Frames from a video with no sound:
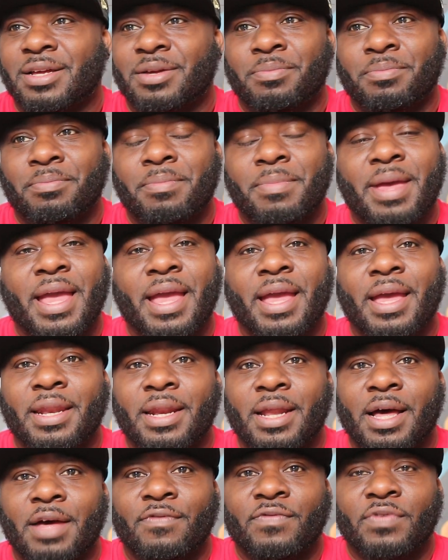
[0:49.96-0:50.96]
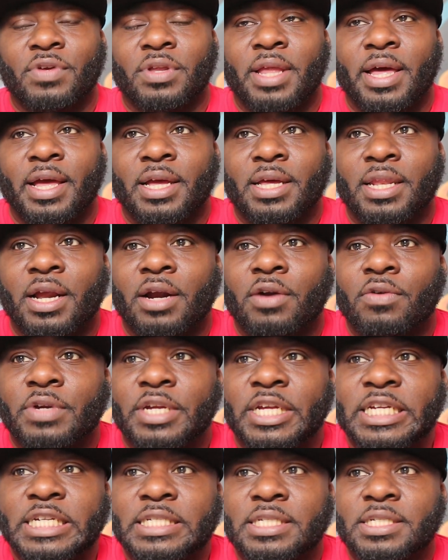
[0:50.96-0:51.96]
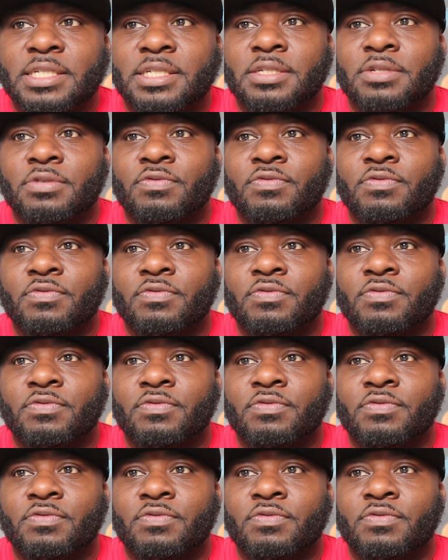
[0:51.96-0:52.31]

man, I feel like Clarice